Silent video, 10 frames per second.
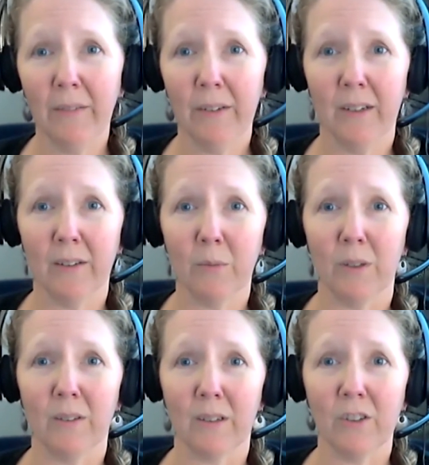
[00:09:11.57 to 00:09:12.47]
evidence
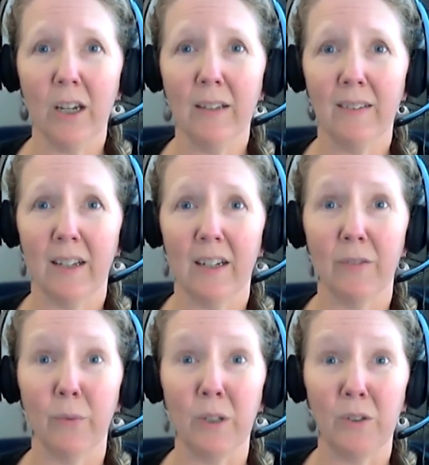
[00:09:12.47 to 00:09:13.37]
would suggest that
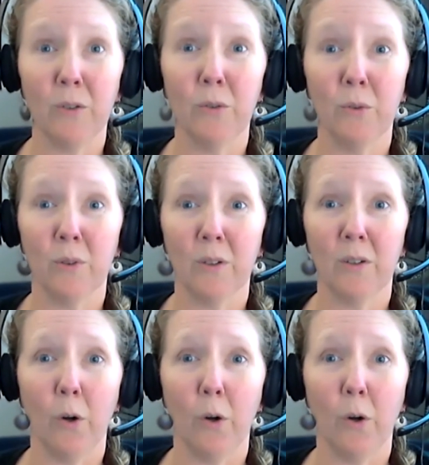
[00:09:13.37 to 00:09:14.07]
if we do